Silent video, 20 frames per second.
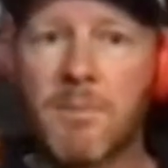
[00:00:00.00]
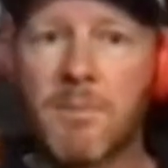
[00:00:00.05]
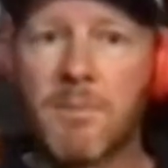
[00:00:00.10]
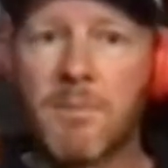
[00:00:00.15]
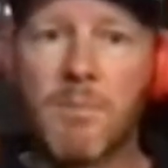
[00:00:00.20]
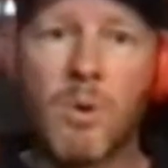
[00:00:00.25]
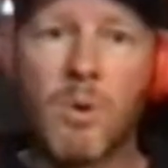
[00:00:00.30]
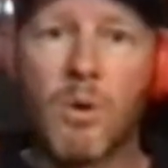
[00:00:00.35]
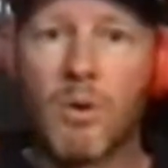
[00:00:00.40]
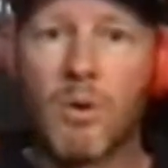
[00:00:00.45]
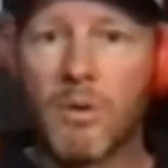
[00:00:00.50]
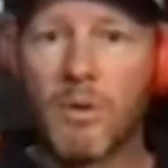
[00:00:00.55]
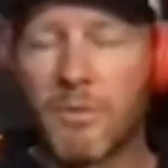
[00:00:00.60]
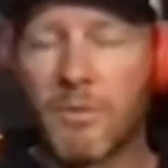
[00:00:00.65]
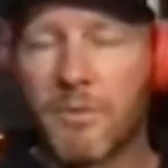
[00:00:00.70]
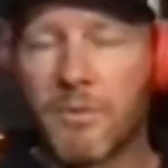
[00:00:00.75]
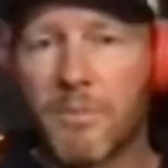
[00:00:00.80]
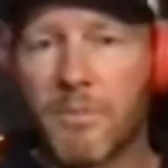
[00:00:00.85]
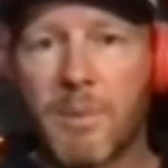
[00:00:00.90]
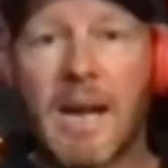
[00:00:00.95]
them more
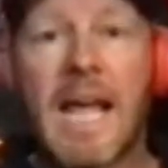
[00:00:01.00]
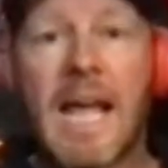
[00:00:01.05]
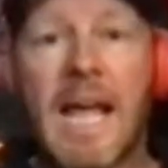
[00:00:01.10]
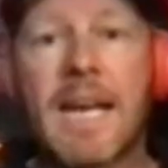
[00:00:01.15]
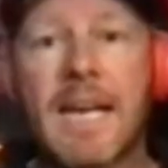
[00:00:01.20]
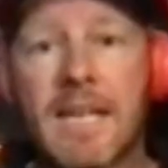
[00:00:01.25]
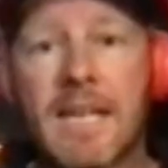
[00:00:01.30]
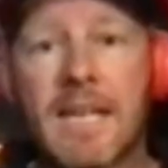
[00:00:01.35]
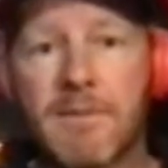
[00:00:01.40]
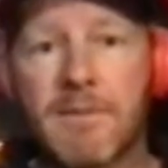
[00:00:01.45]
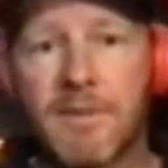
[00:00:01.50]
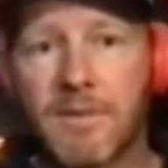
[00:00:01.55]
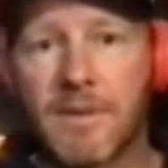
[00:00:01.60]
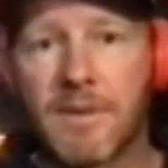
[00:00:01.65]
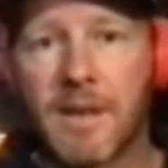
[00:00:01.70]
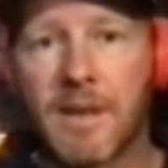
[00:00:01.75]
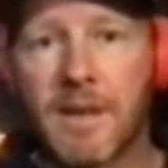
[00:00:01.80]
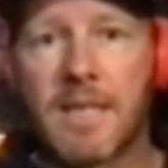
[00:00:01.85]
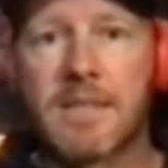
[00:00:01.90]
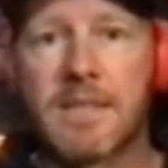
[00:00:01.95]
of planning for
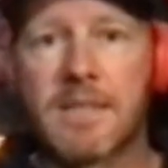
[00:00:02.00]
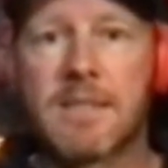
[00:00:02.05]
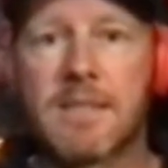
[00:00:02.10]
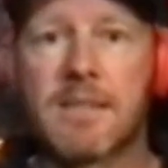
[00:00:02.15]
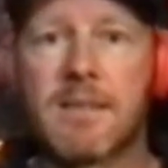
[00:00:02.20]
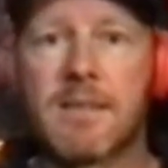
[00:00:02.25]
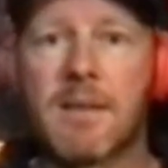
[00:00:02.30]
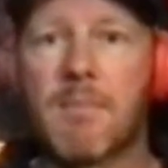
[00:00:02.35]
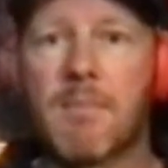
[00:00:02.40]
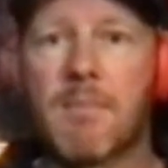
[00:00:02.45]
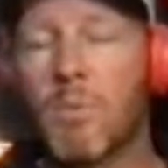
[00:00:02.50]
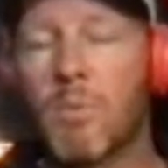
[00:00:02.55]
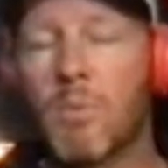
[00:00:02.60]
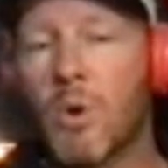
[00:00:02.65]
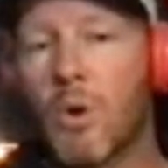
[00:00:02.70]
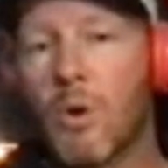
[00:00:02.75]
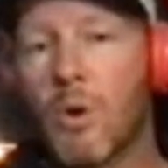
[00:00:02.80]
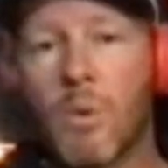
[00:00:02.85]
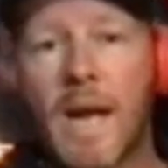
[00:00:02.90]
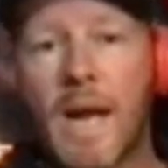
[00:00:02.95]
flights and more
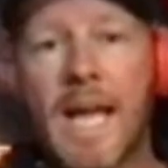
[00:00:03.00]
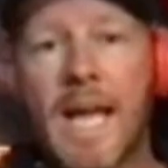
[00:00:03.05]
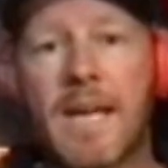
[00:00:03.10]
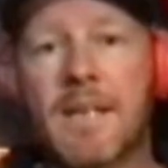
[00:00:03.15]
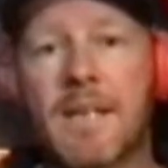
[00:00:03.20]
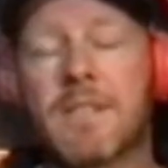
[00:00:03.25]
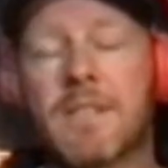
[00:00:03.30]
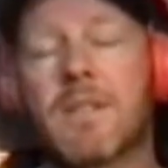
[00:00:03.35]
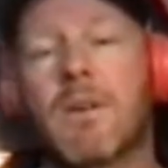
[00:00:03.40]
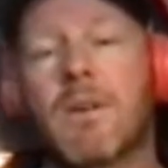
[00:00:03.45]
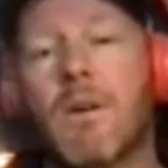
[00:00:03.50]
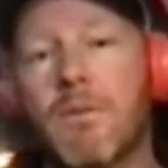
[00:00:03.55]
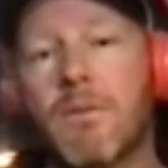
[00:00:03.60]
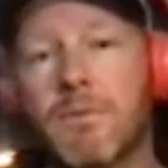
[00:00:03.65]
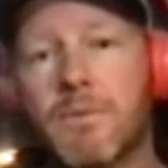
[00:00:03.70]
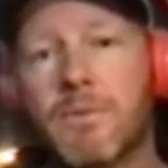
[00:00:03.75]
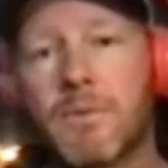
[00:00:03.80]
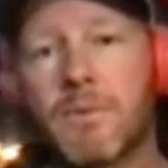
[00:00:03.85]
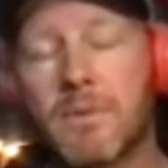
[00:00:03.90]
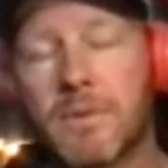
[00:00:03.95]
awareness of,
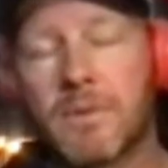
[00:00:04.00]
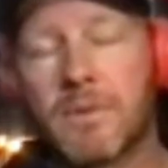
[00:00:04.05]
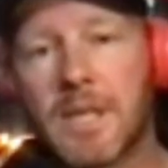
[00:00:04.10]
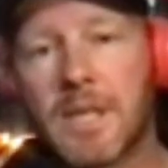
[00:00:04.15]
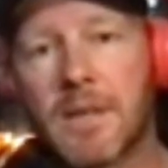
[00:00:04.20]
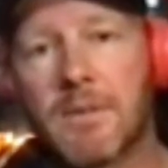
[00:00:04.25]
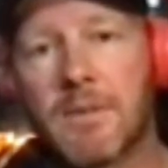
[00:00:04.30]
you know,